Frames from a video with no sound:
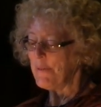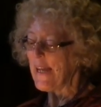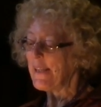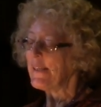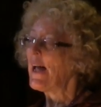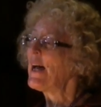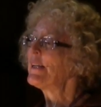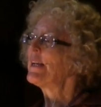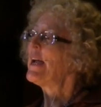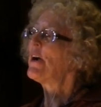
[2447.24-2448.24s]
yet
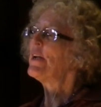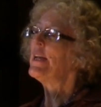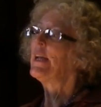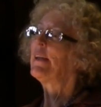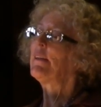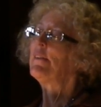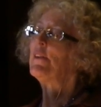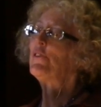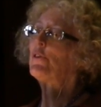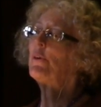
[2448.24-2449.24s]
not carrying
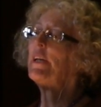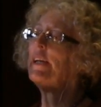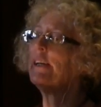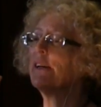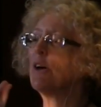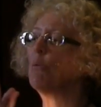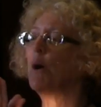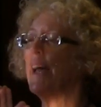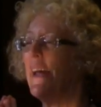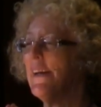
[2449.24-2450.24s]
the tree
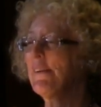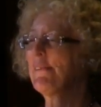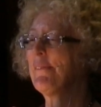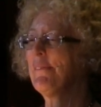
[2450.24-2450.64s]
away.